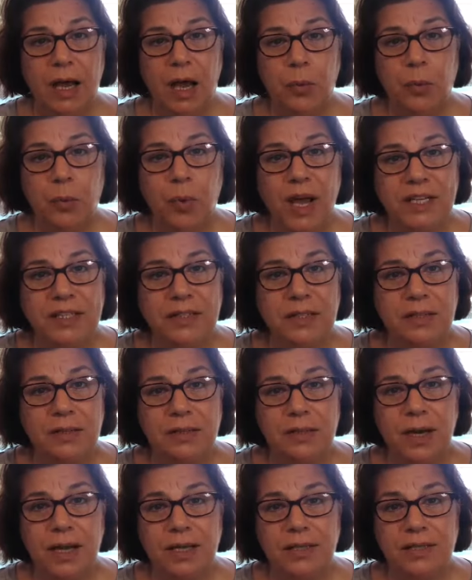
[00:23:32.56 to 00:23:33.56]
A white
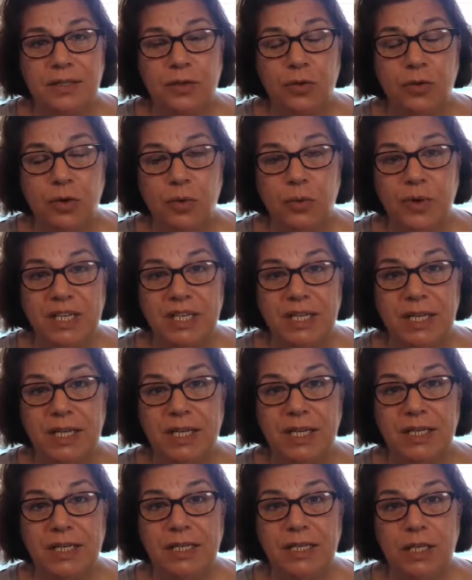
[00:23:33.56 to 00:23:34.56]
dress going
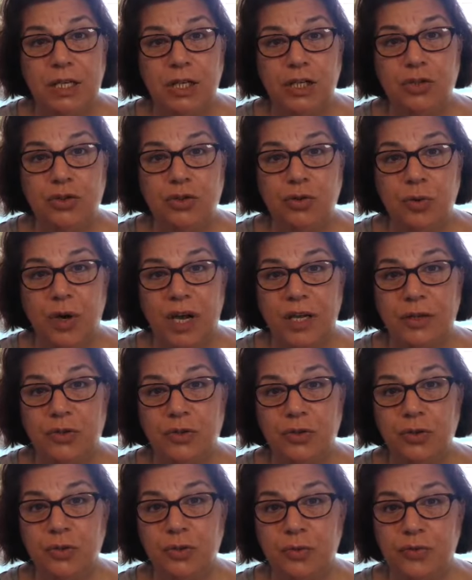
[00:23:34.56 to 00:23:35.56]
in into a
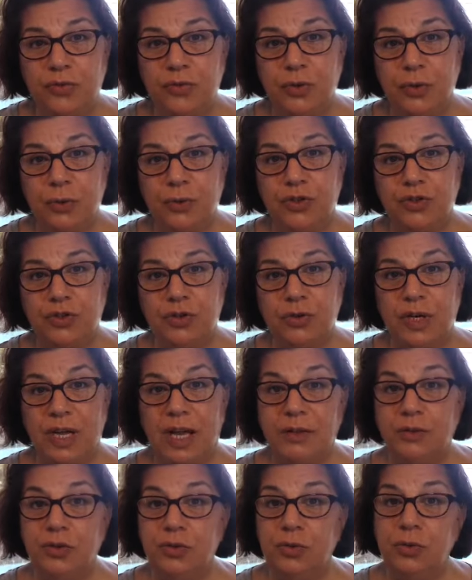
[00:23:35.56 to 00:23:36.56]
new future,
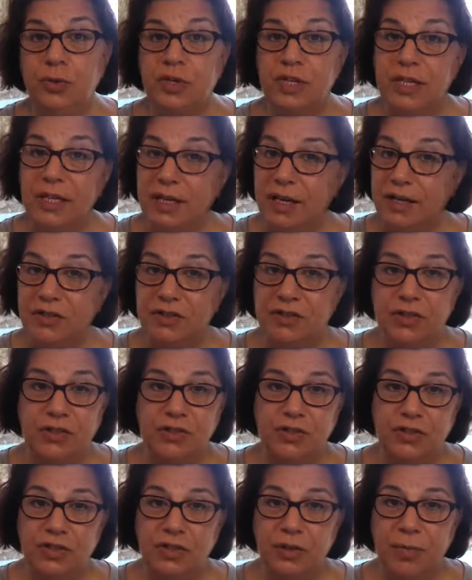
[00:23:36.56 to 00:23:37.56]
a new
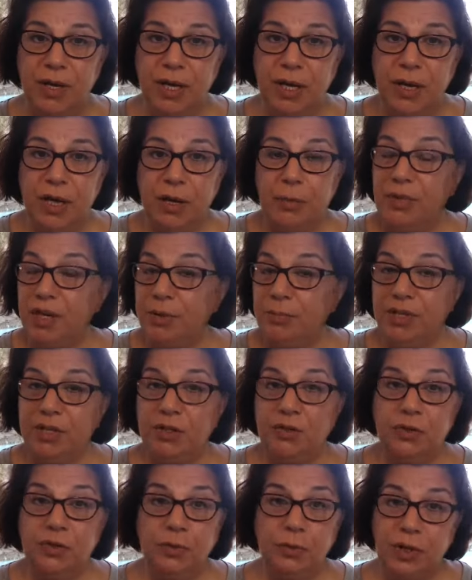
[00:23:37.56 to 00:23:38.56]
relationship,
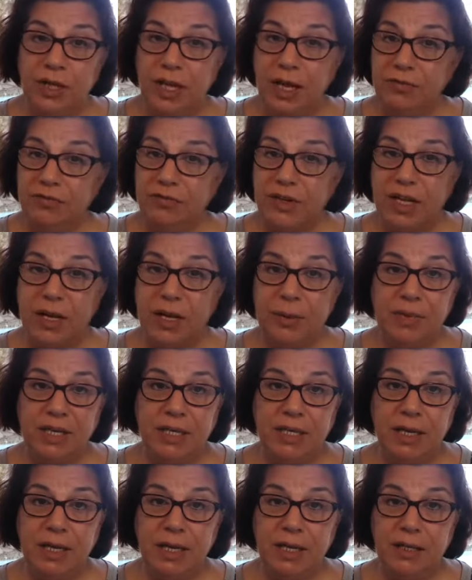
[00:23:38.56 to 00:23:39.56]
maybe new love
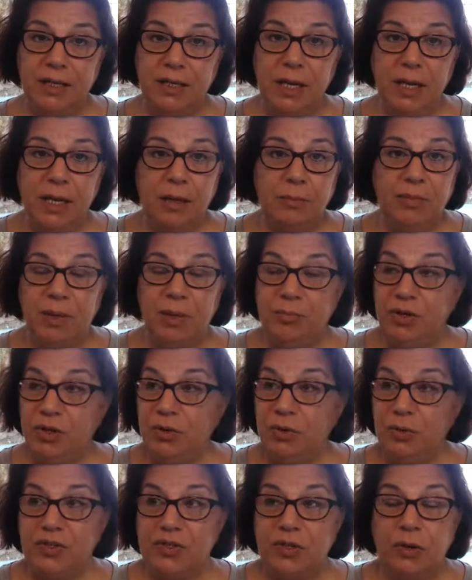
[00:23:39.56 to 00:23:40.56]
coming in. Maybe
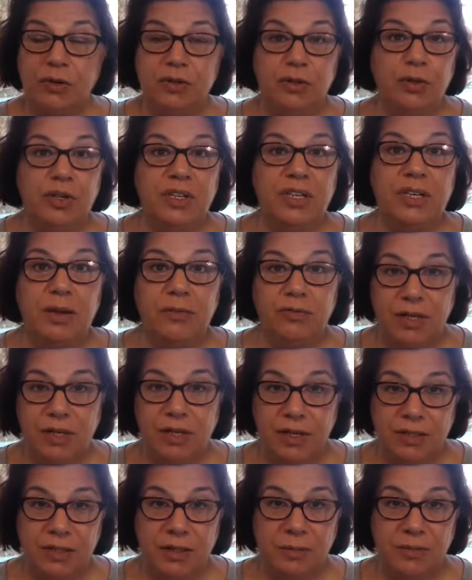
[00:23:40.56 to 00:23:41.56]
you thought you're never
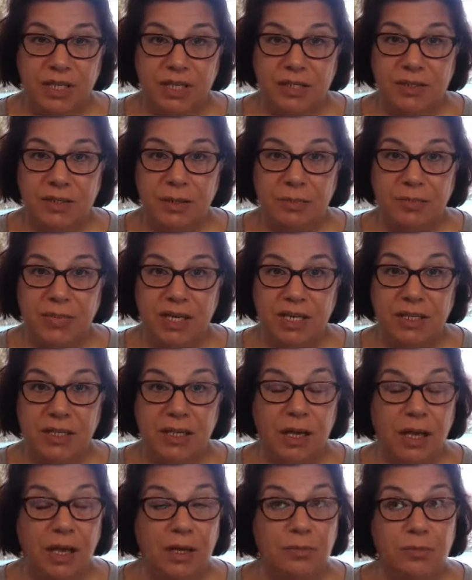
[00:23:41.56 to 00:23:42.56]
gonna meet
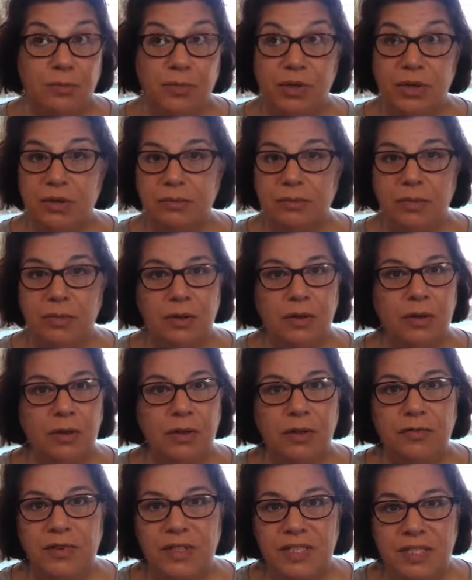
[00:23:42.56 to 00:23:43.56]
somebody, and boom,
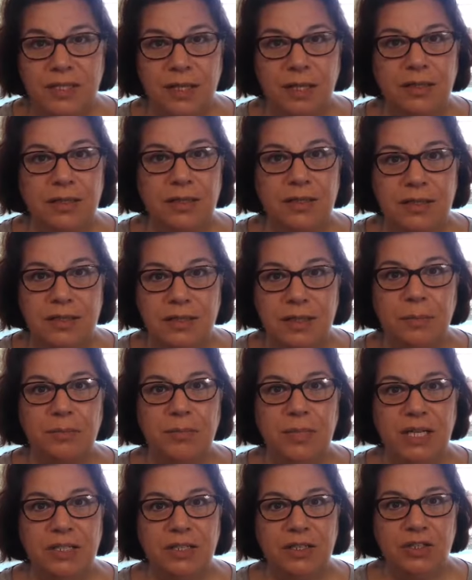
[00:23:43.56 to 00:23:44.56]
all of a sudden
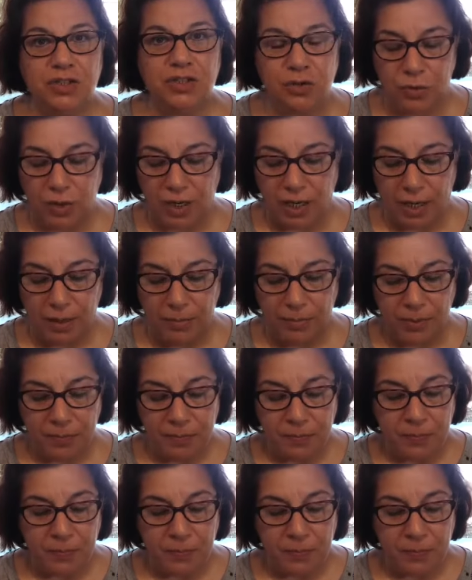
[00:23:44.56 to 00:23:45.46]
somebody show up.